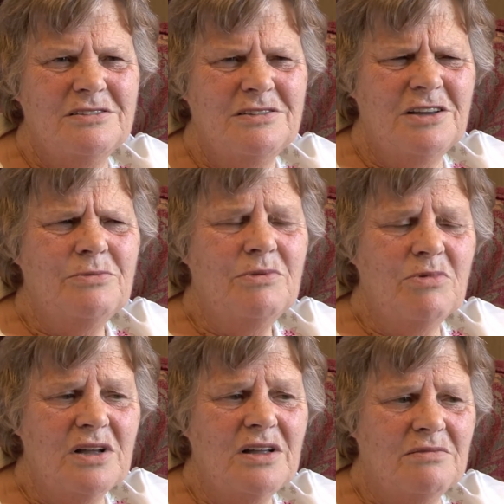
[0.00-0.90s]
No, we
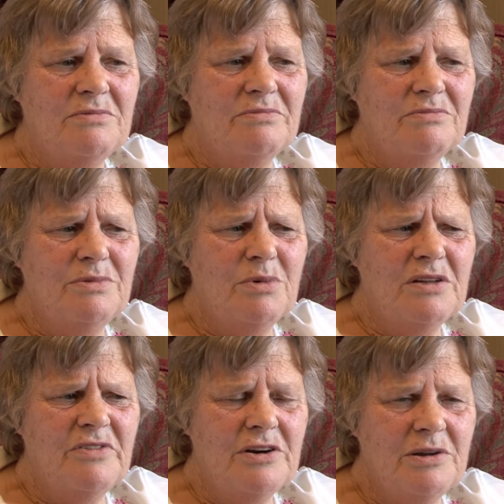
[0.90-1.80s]
were
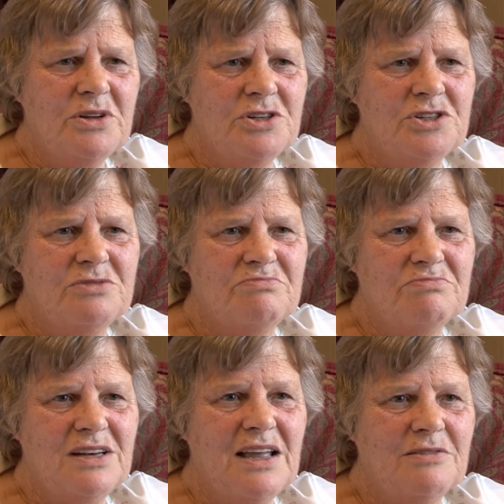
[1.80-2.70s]
very much
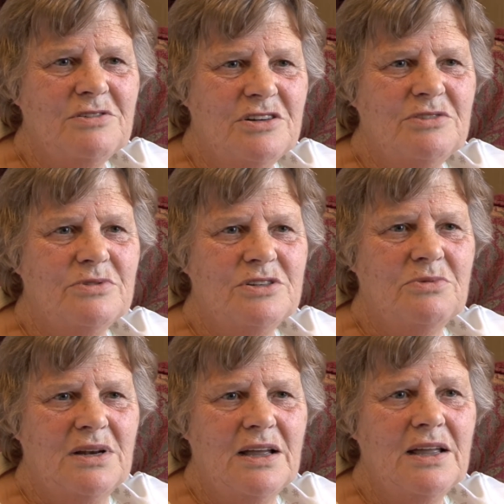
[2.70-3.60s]
allowed to do as
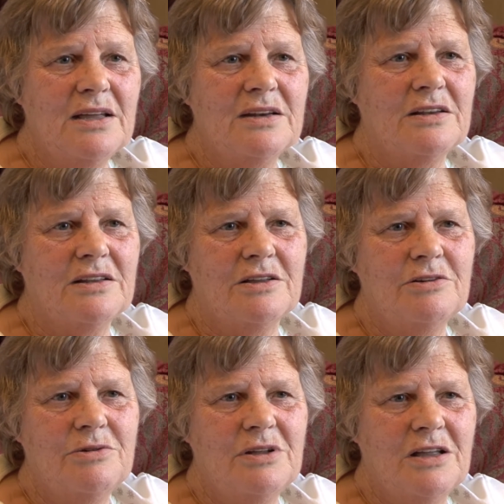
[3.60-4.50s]
we liked,
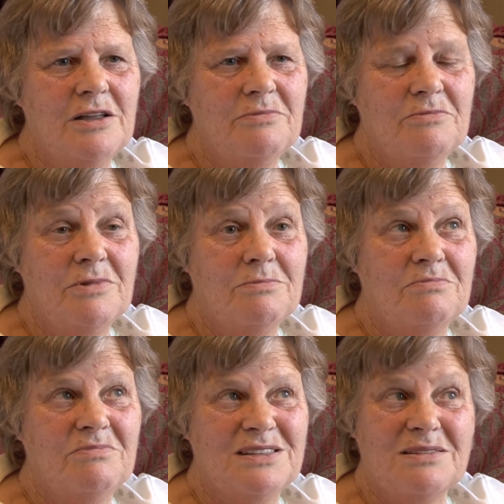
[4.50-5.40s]
though.
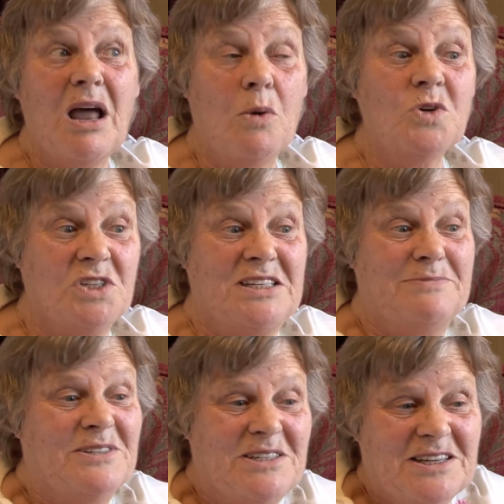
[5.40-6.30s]
I wasn't
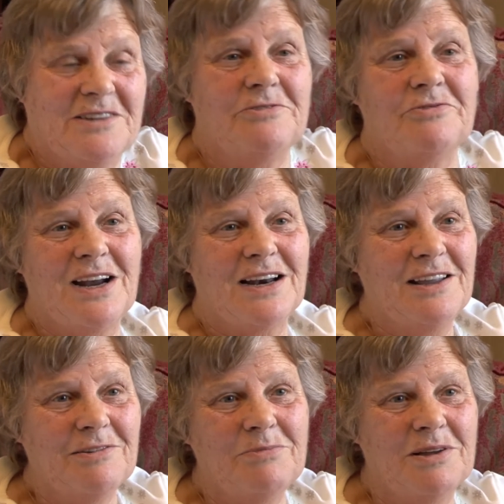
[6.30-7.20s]
supposed to go to
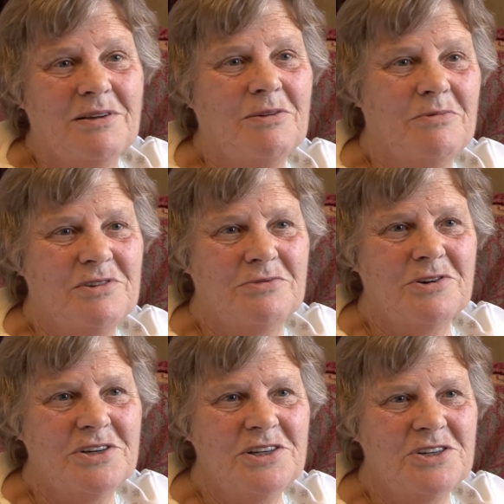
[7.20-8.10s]
Fradley to
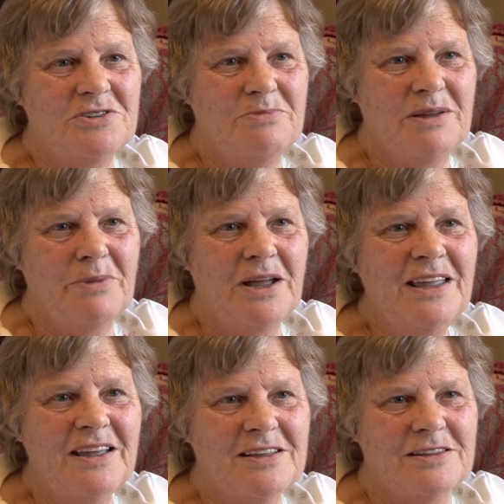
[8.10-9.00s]
Roddage on my
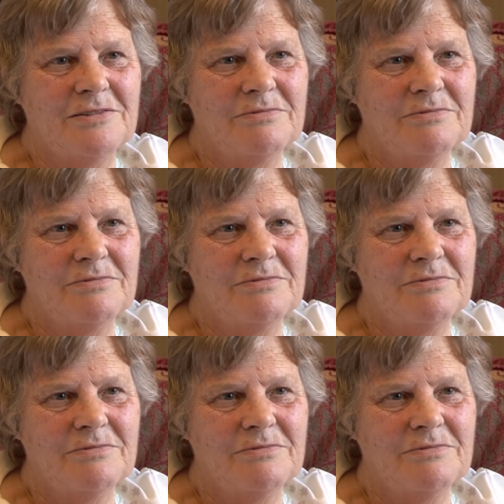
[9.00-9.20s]
bike.